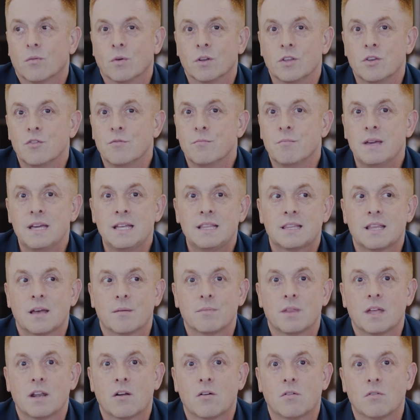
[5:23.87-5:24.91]
when you meet
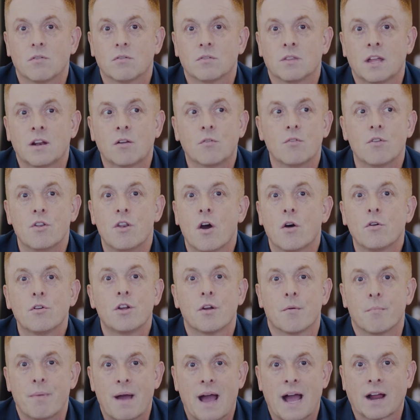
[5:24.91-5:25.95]
them, they don't know
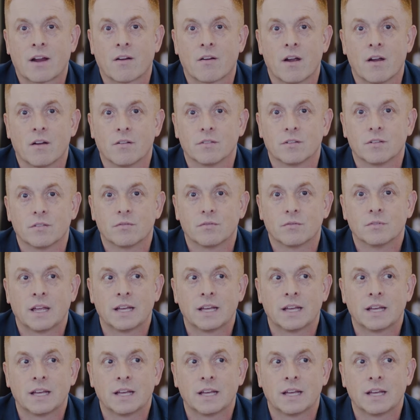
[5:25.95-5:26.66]
your background.